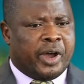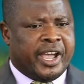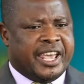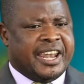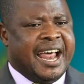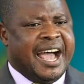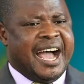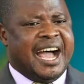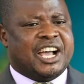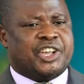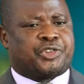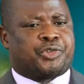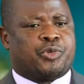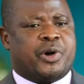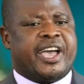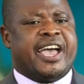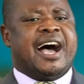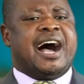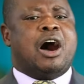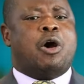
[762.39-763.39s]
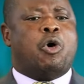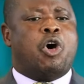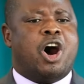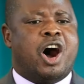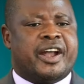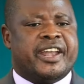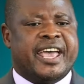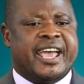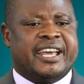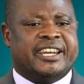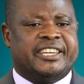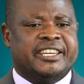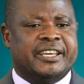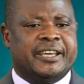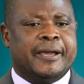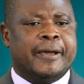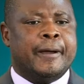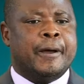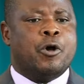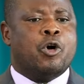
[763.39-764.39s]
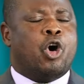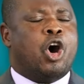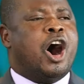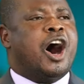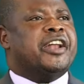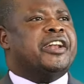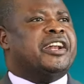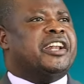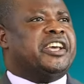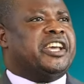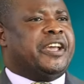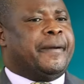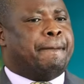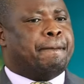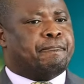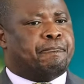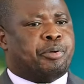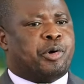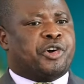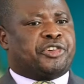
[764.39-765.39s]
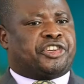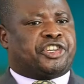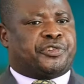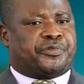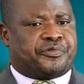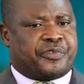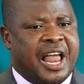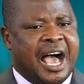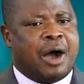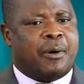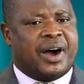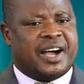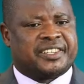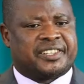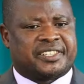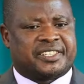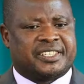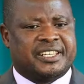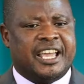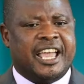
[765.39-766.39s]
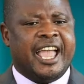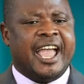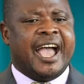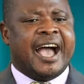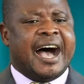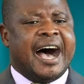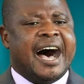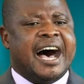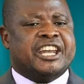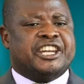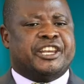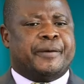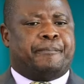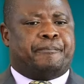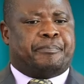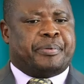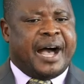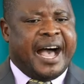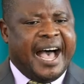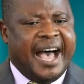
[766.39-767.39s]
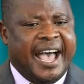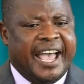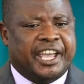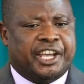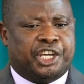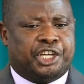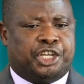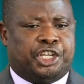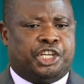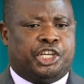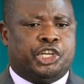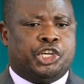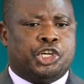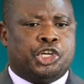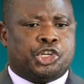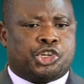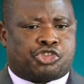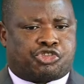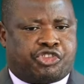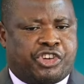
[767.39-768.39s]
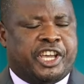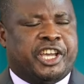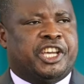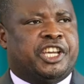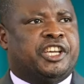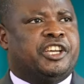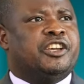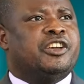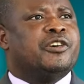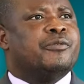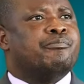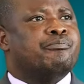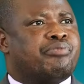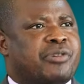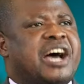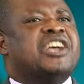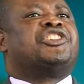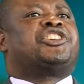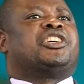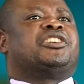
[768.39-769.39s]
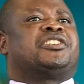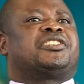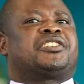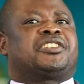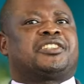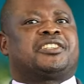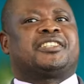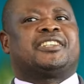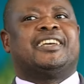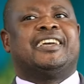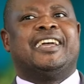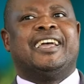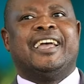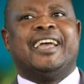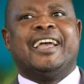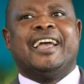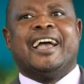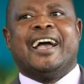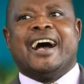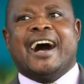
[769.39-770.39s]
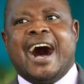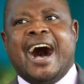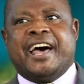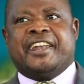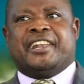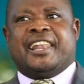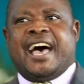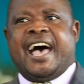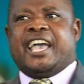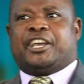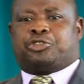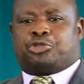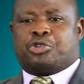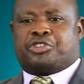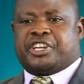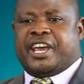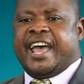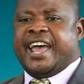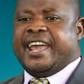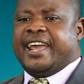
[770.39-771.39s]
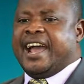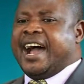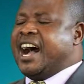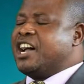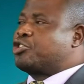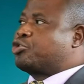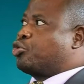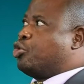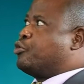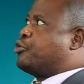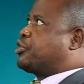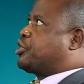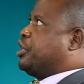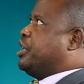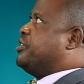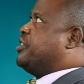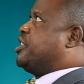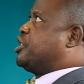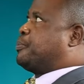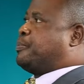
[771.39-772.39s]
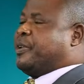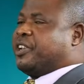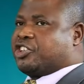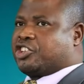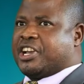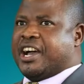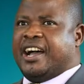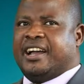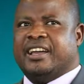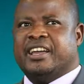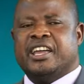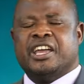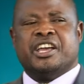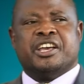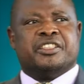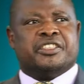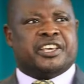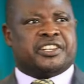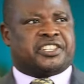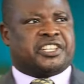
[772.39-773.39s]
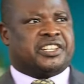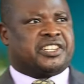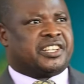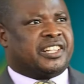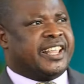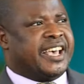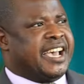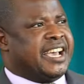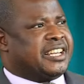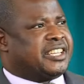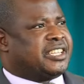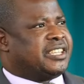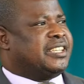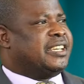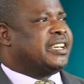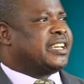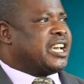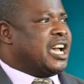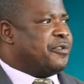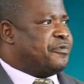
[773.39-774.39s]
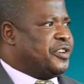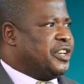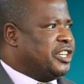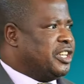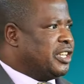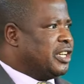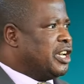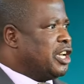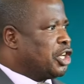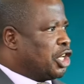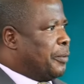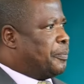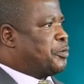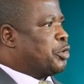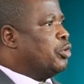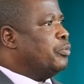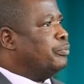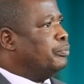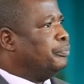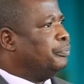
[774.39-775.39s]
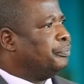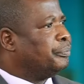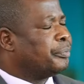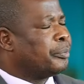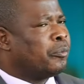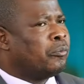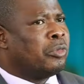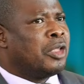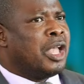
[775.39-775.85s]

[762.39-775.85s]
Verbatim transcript: winners were awarded only bush flowers and pine tree branches. Unlike today, as we see in this picture, this is late Kelvin Kiptum.